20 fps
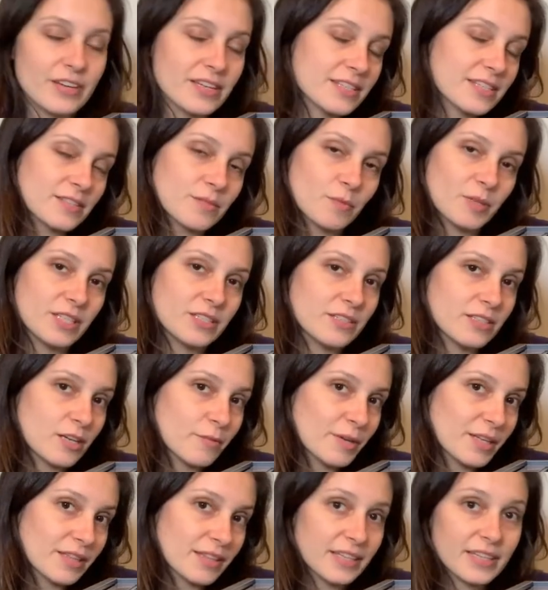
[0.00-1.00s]
us, we
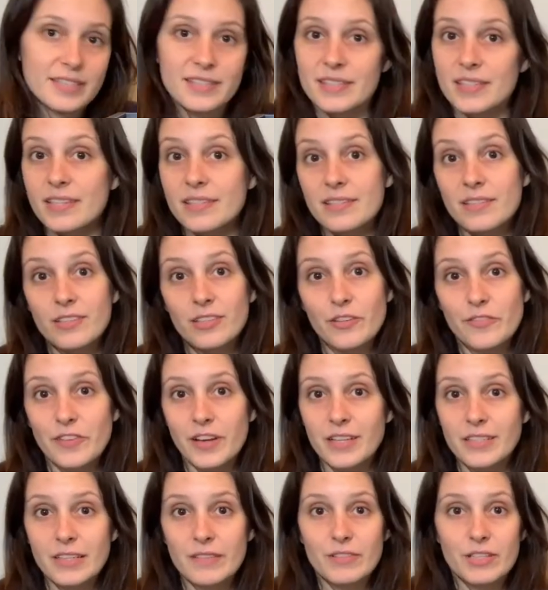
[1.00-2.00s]
deal with like seasonal
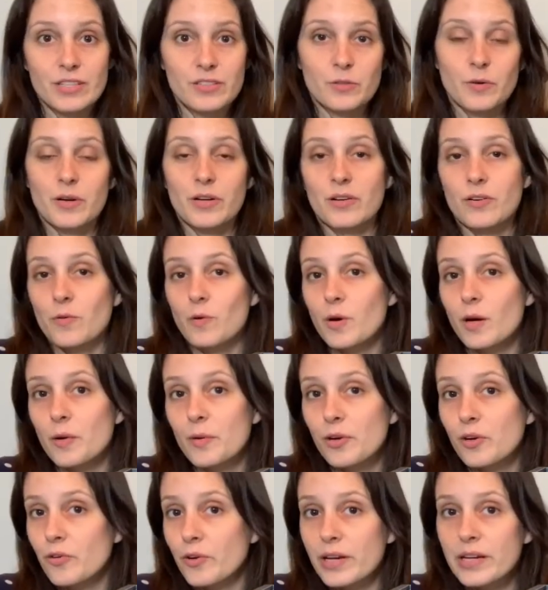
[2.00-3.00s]
affective disorder
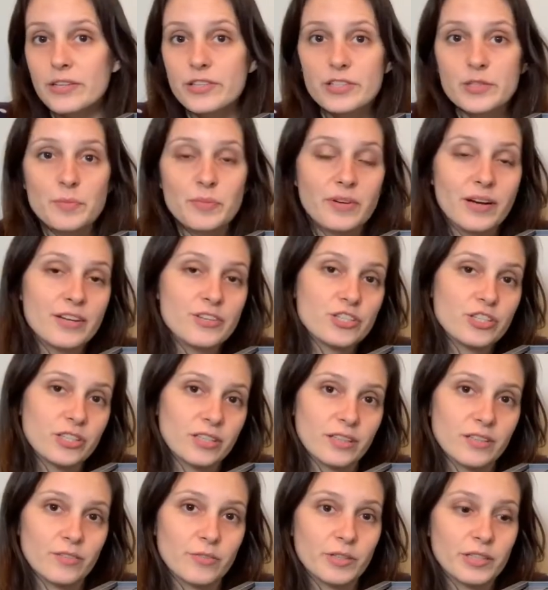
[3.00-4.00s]
or greater
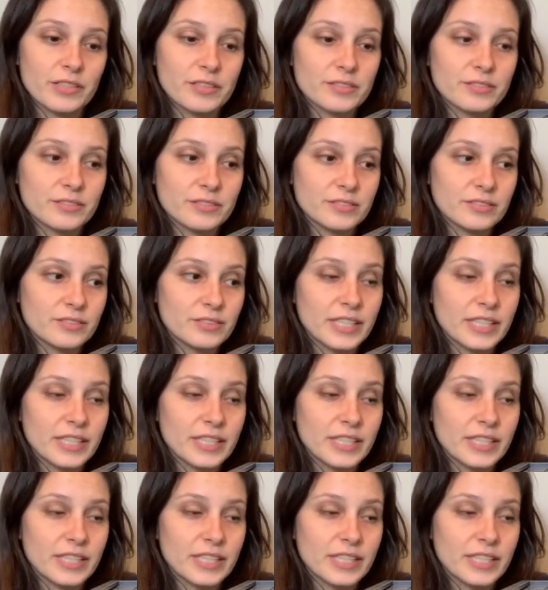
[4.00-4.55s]
depression or